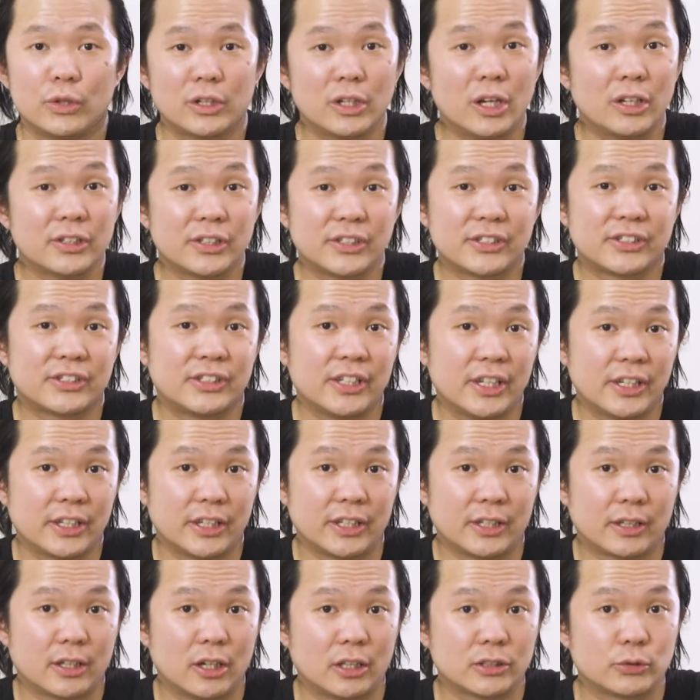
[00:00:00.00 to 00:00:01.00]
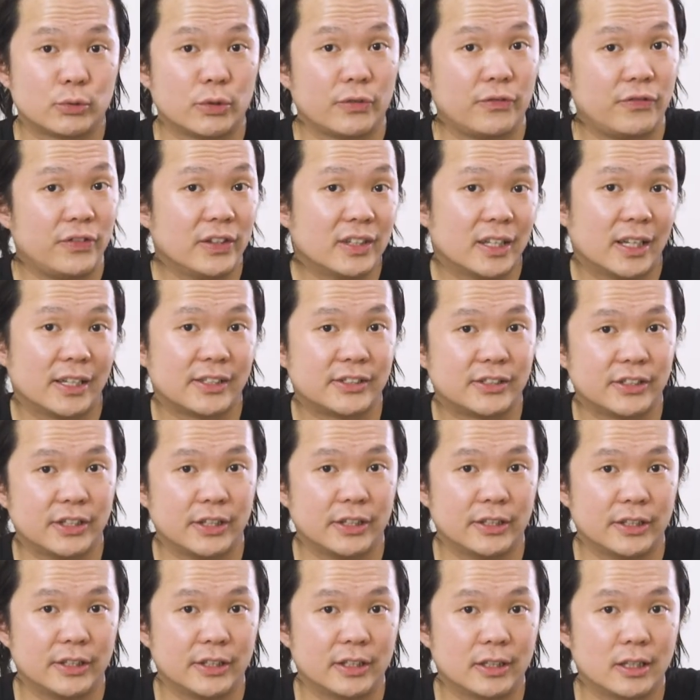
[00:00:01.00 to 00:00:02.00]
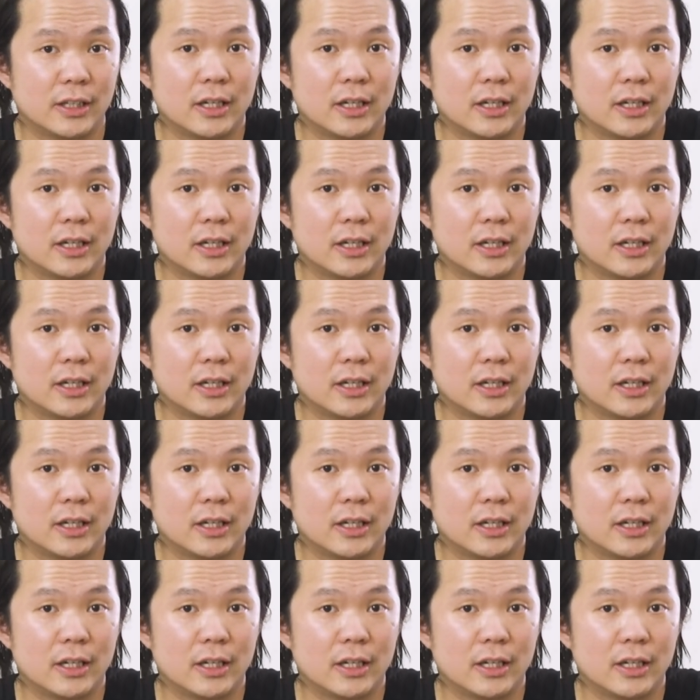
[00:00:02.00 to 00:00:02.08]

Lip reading: not just saying it because we feel like saying it.